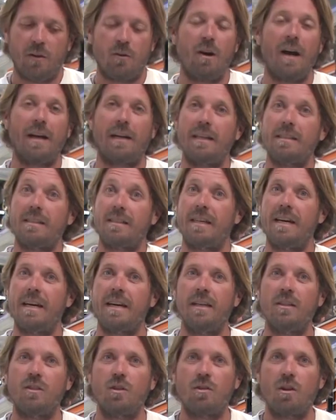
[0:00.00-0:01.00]
Right, let's
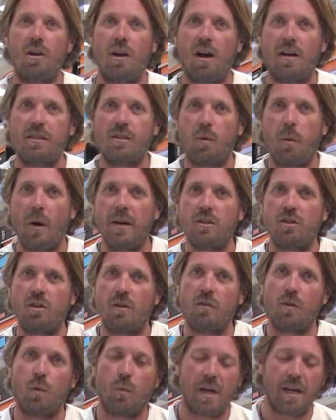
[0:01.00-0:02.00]
kick into the last
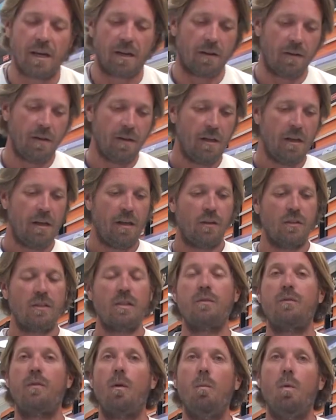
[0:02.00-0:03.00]
question of the week.
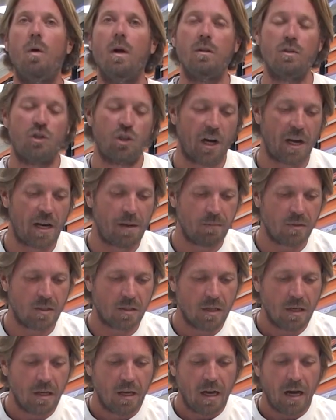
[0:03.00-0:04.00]
This is from Will
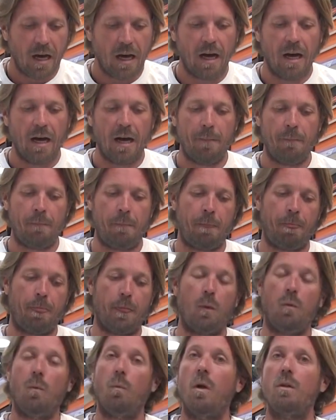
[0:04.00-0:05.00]
James.
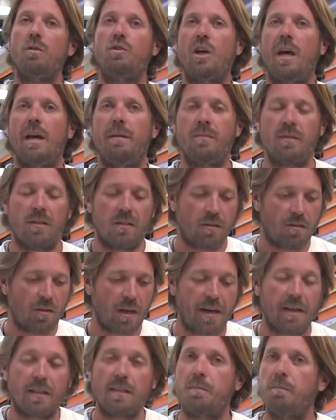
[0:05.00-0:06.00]
Will James,
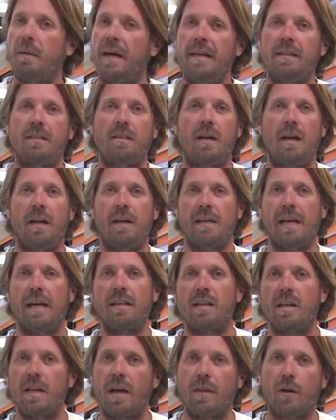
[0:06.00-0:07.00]
thanks mate, and
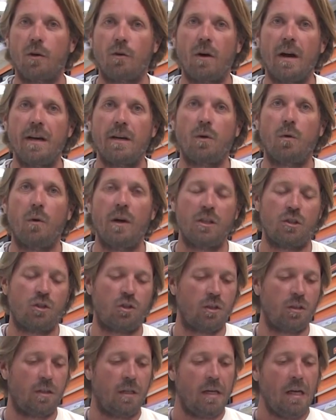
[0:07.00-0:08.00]
yet another great
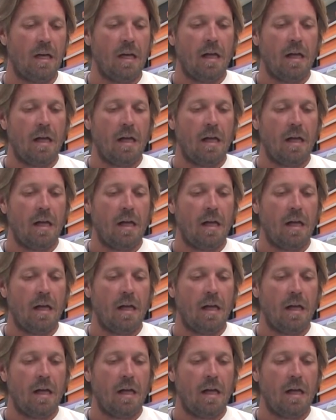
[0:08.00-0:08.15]
question.